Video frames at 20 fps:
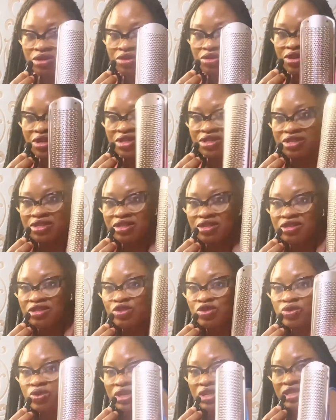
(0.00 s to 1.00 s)
You can see
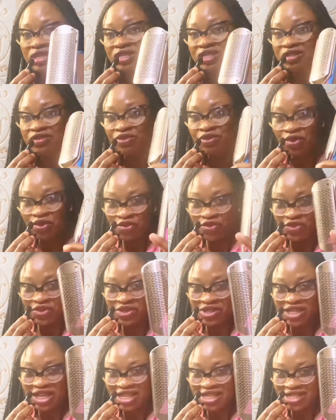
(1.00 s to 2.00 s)
this one, it's even obvious
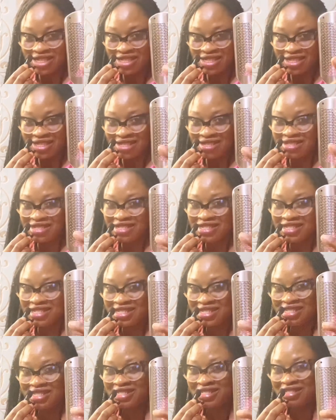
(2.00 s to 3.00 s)
that this
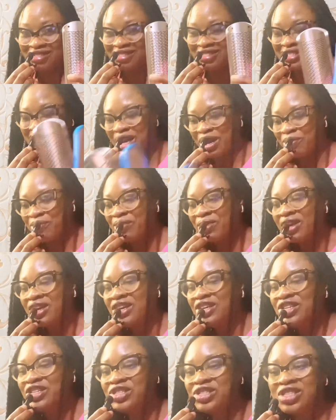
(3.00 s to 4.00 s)
is sharp.
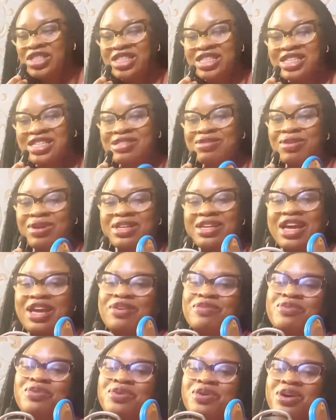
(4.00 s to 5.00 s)
This one I
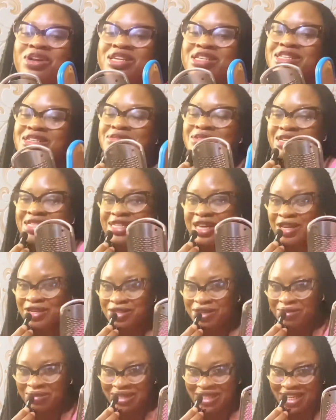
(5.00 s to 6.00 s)
even call it grater
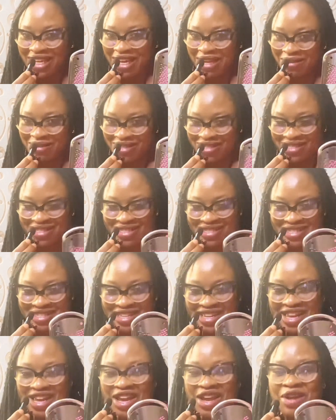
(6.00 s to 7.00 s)
sometimes
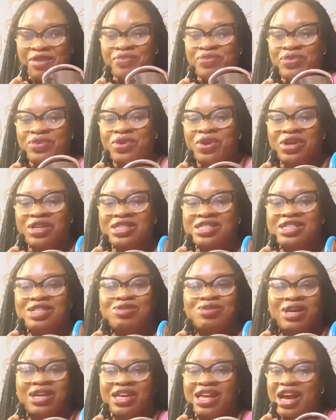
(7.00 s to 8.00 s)
because this
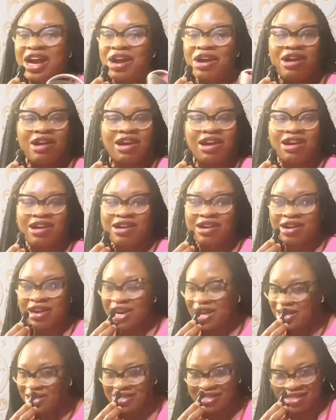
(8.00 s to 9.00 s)
one can
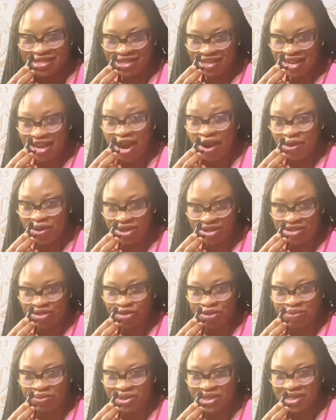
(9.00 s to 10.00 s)
grate carrots to
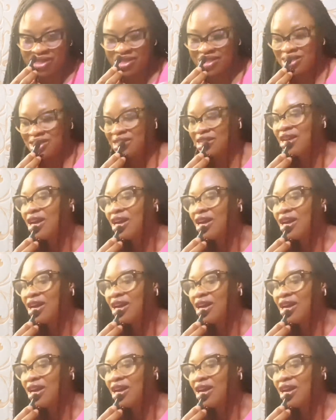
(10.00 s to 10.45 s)
pieces.